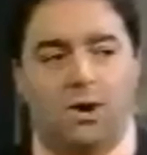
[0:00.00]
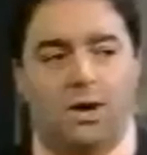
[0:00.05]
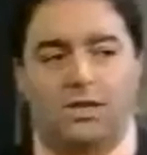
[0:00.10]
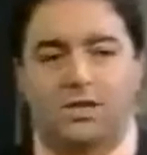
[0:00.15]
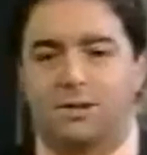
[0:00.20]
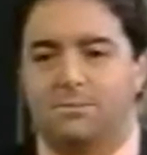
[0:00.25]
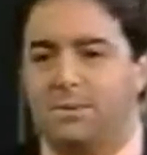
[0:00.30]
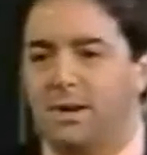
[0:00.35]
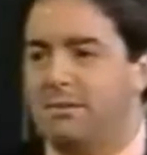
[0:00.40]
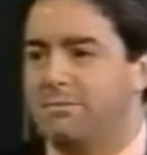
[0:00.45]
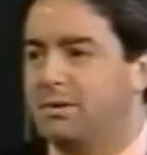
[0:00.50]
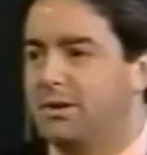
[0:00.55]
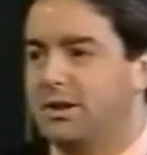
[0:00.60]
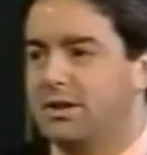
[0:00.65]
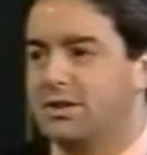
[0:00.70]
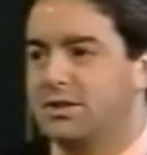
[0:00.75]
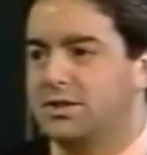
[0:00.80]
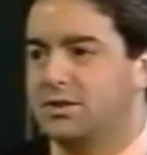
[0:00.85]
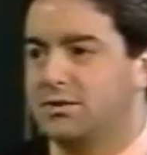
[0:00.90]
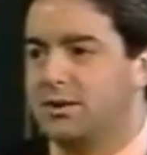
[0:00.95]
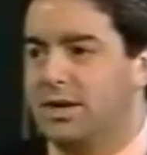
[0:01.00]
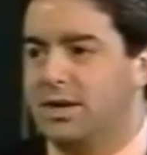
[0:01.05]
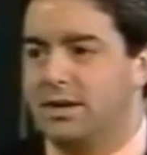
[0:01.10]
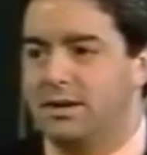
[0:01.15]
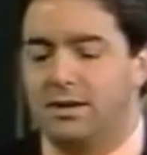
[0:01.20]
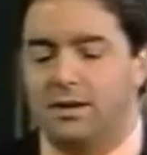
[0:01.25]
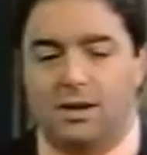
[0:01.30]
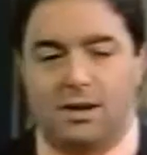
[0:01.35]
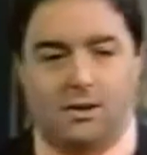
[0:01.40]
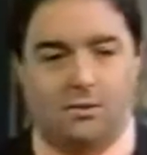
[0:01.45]
you watch the people on the
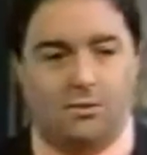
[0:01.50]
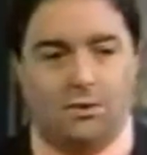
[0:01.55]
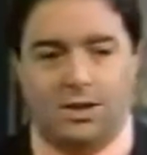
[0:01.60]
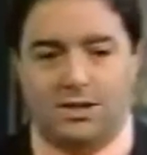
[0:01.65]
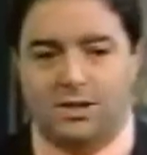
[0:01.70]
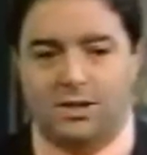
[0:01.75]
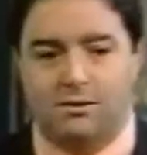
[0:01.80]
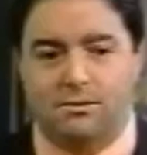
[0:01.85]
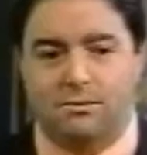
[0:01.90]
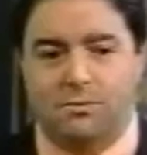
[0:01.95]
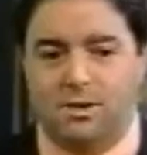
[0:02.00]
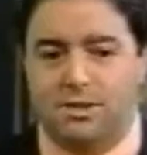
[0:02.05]
screen, uh, watching,